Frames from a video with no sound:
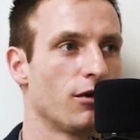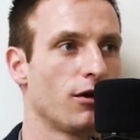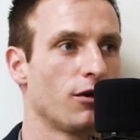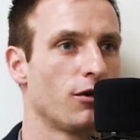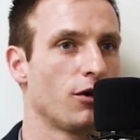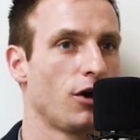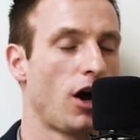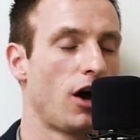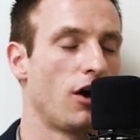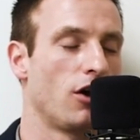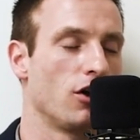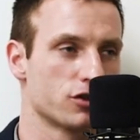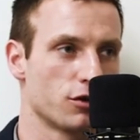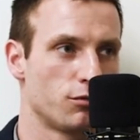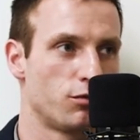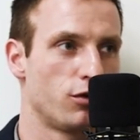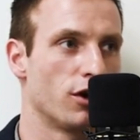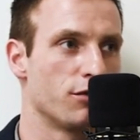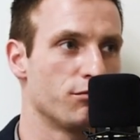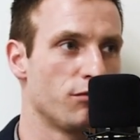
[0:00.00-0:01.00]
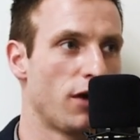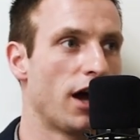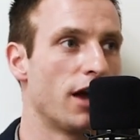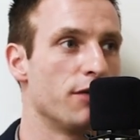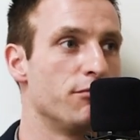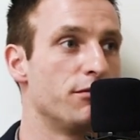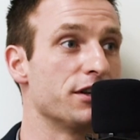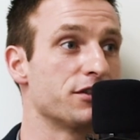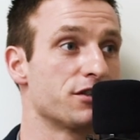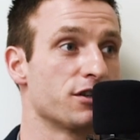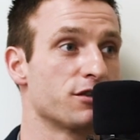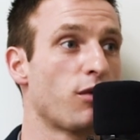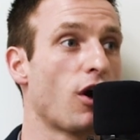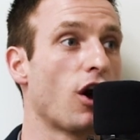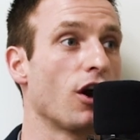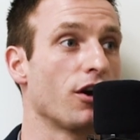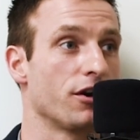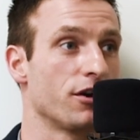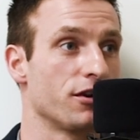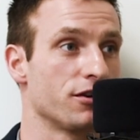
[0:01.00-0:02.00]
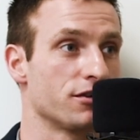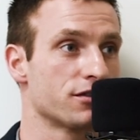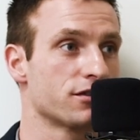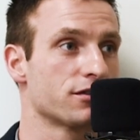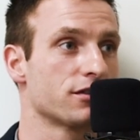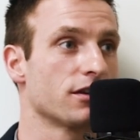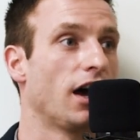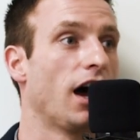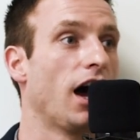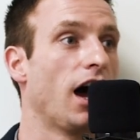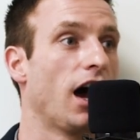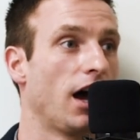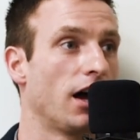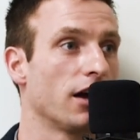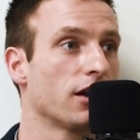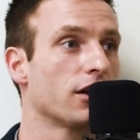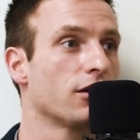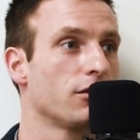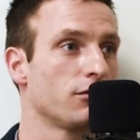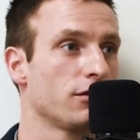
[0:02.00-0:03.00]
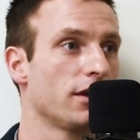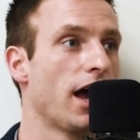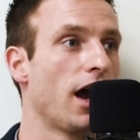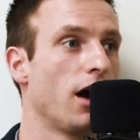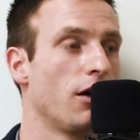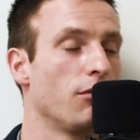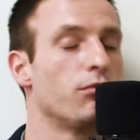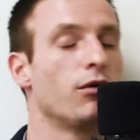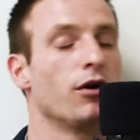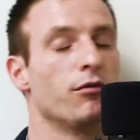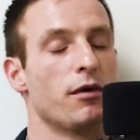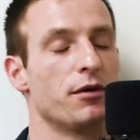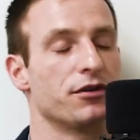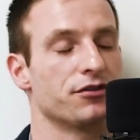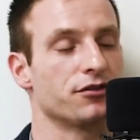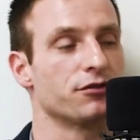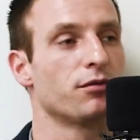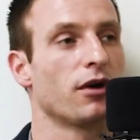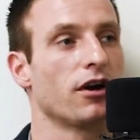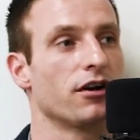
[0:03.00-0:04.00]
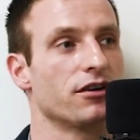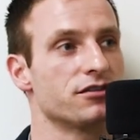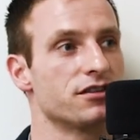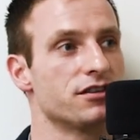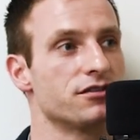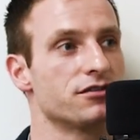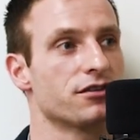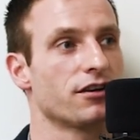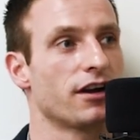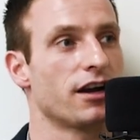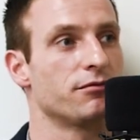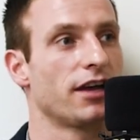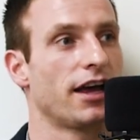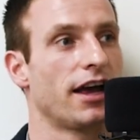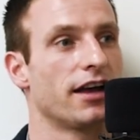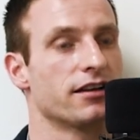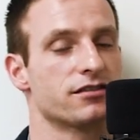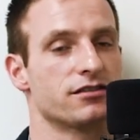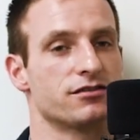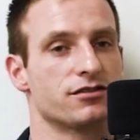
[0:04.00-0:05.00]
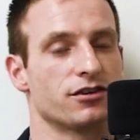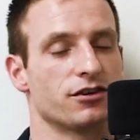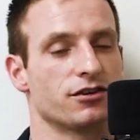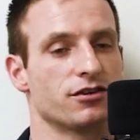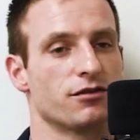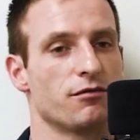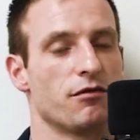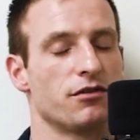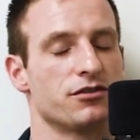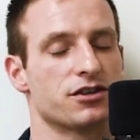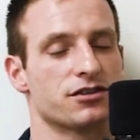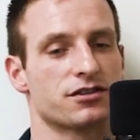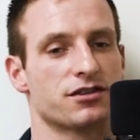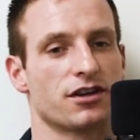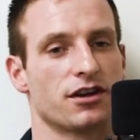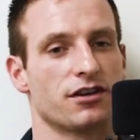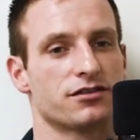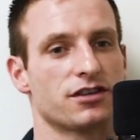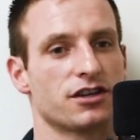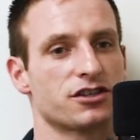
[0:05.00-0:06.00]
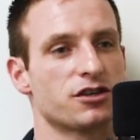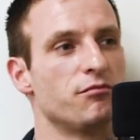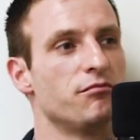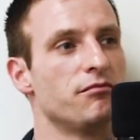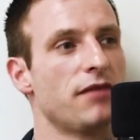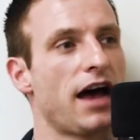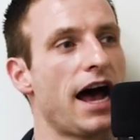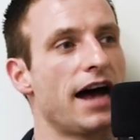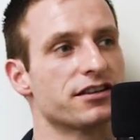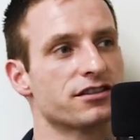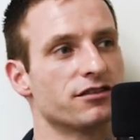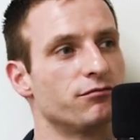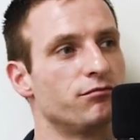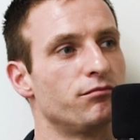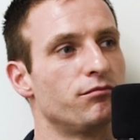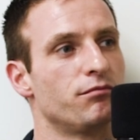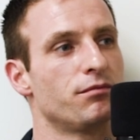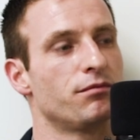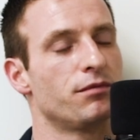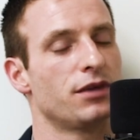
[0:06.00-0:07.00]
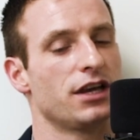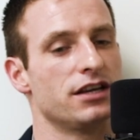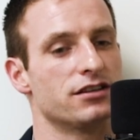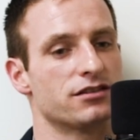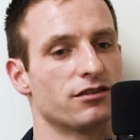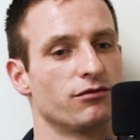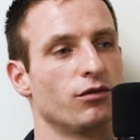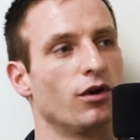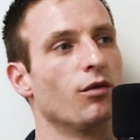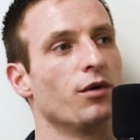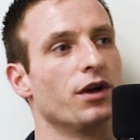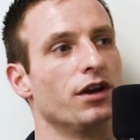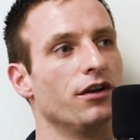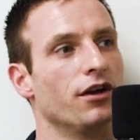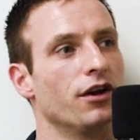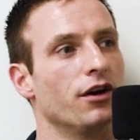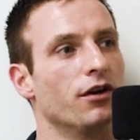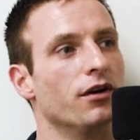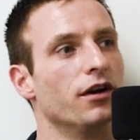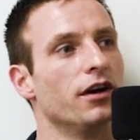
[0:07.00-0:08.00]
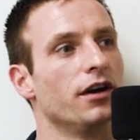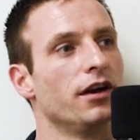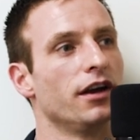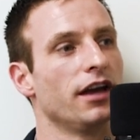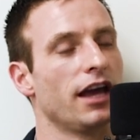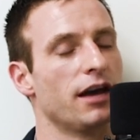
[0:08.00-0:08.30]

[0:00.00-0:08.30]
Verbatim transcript: I'll also put my business yeah, partners. We'll get uh, that in there. Yeah, I'll put my business partners Instagram tags because they're just Jay? such a massive piece of what we do. Yeah.